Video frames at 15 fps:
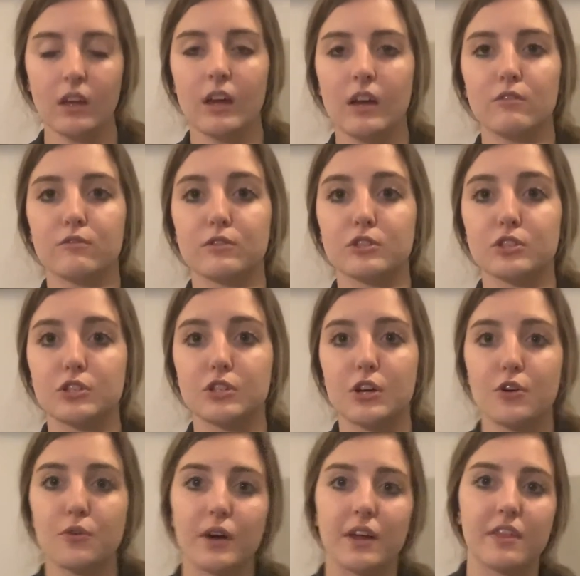For snow,
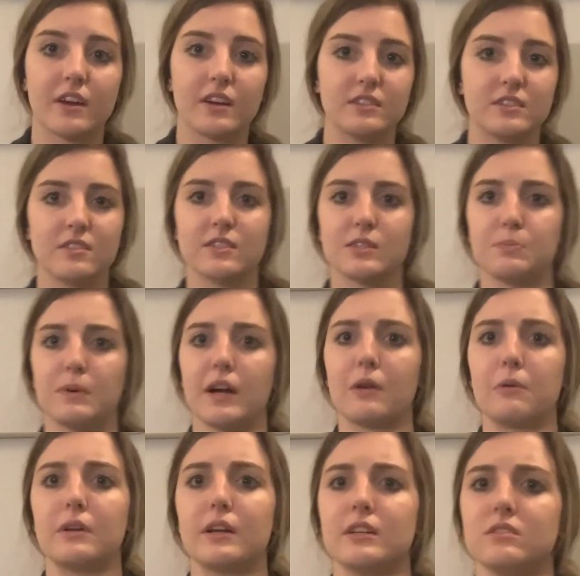I think I did this back when
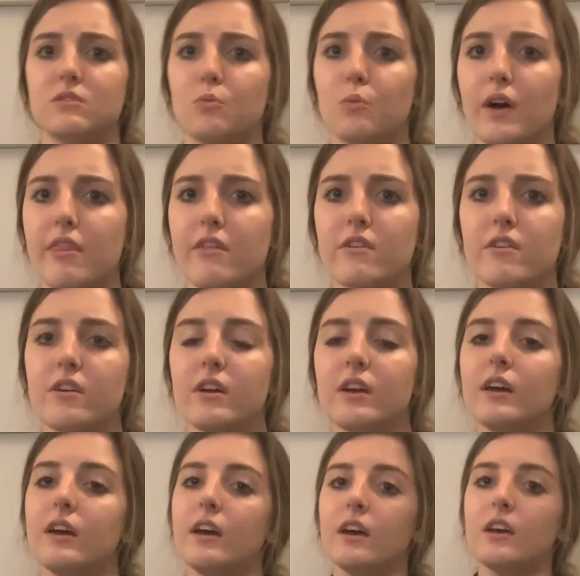I did weather.
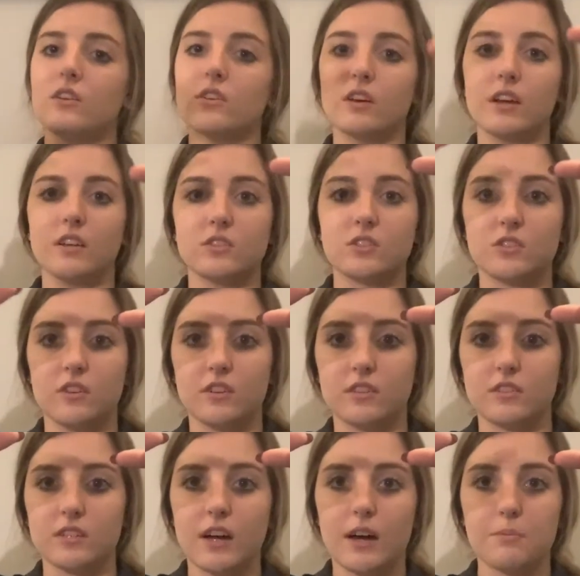Your hands start at the
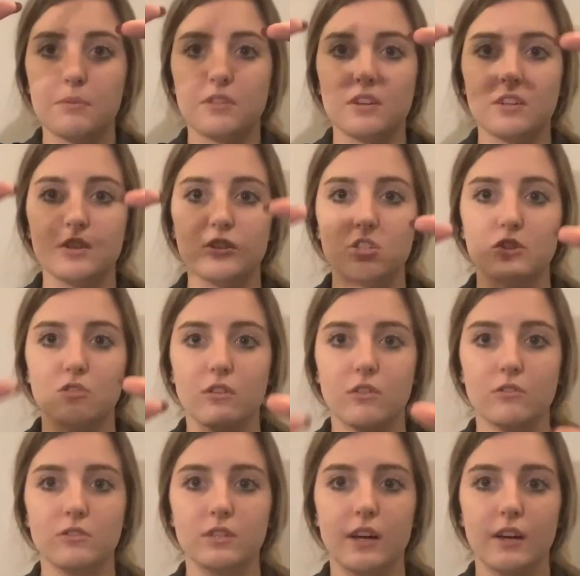top and they just trickle
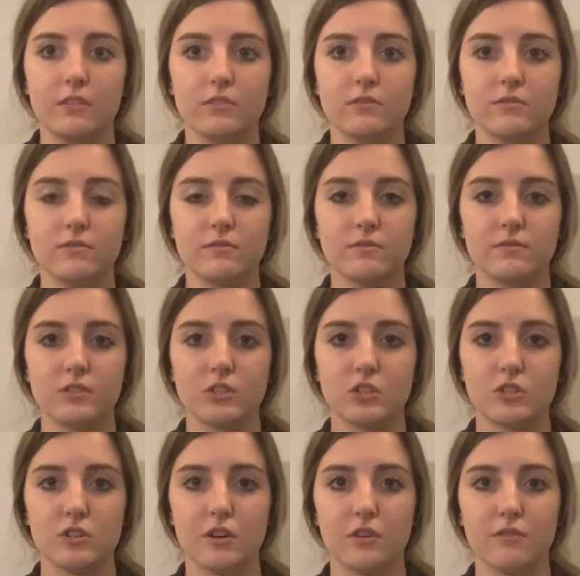down.
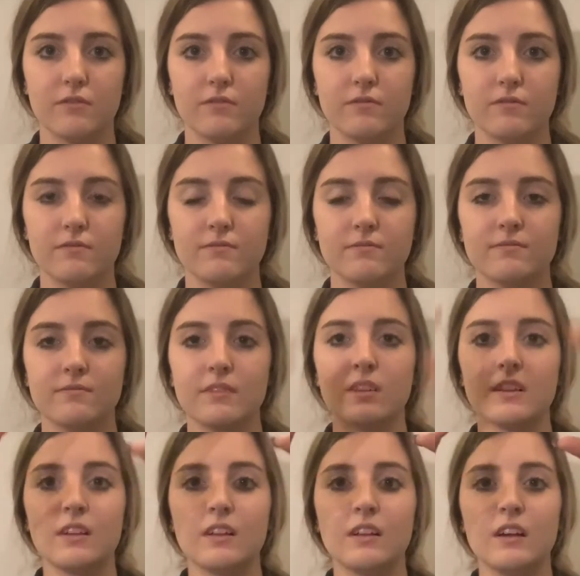Snow.
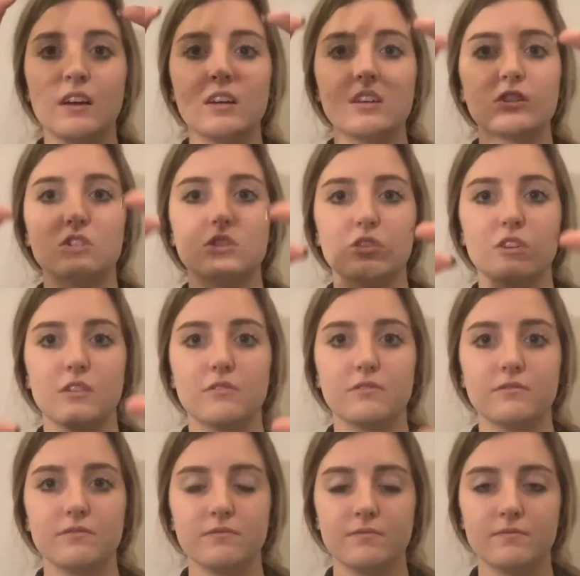Snow.
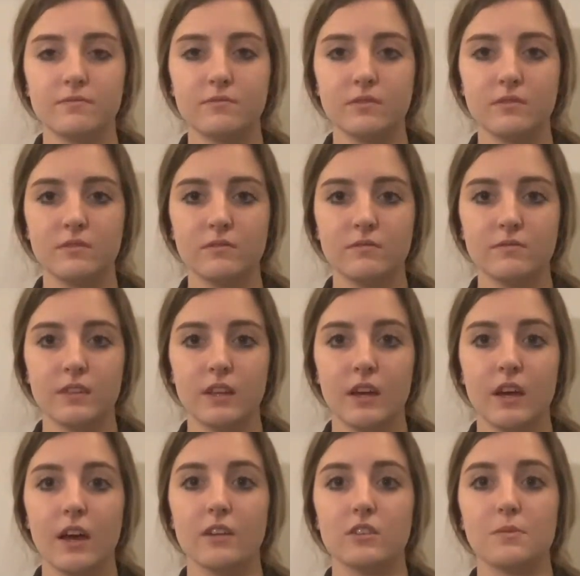
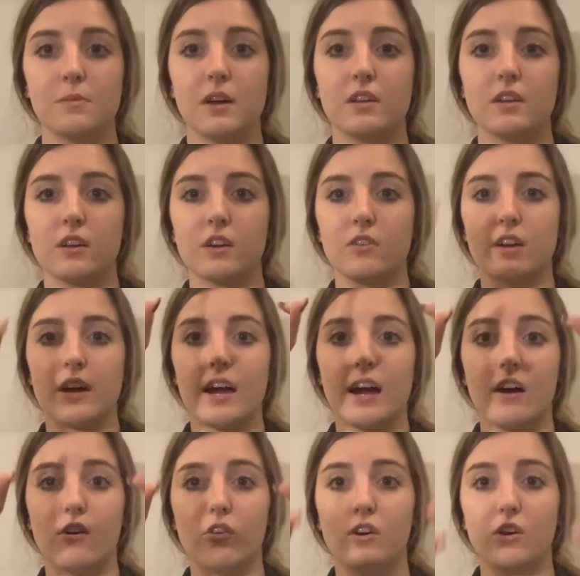And depending on
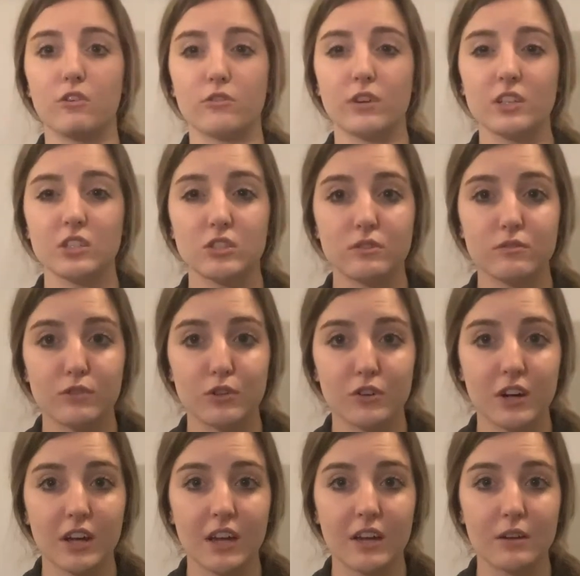how aggressive your
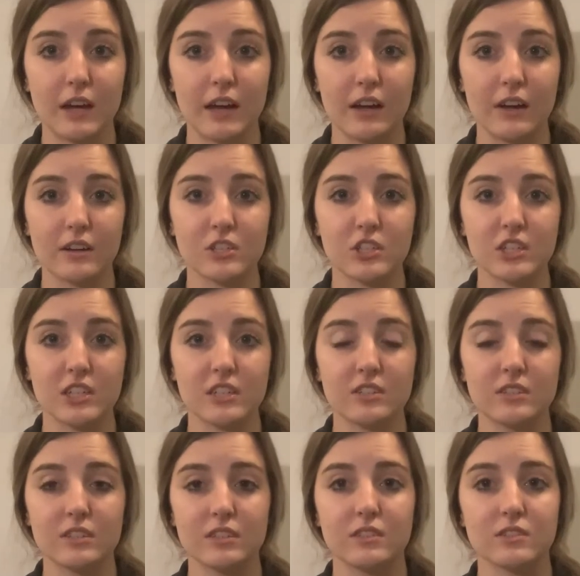hand action is
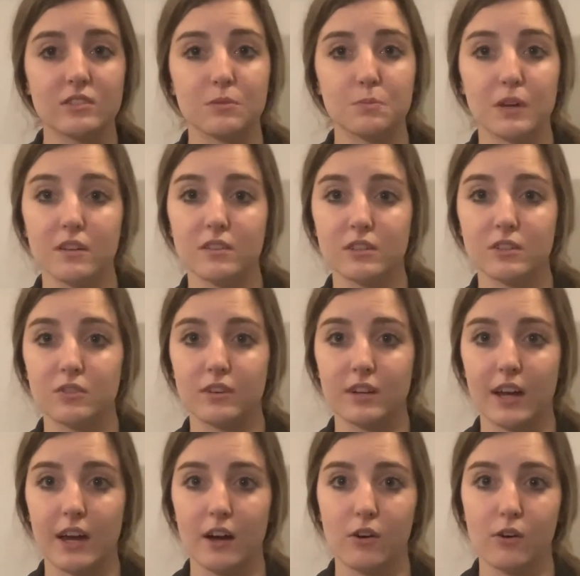dependent on
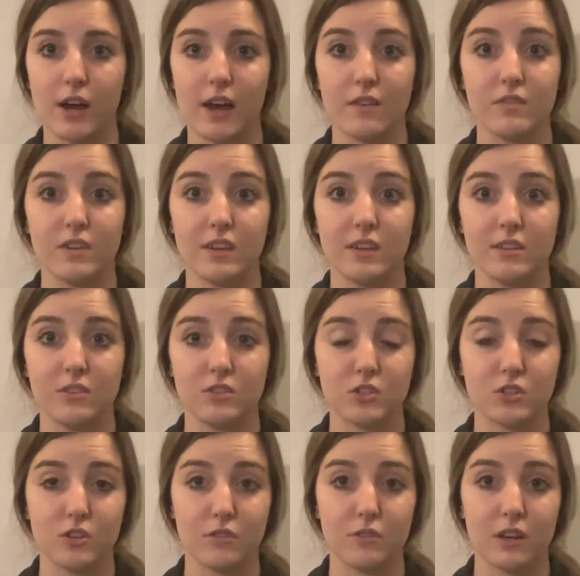how heavy it is
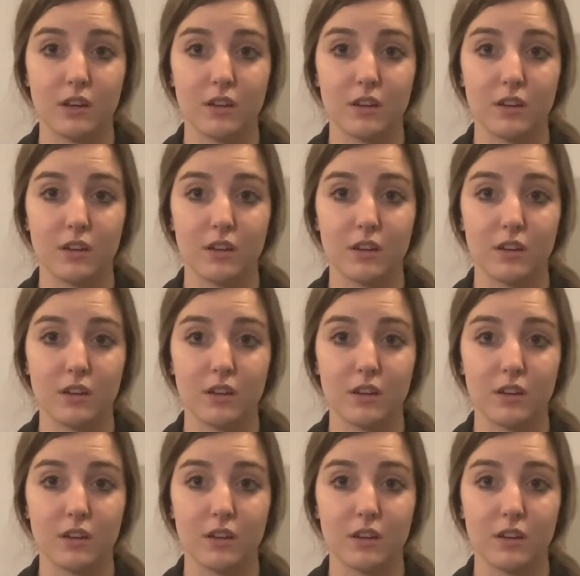snowing.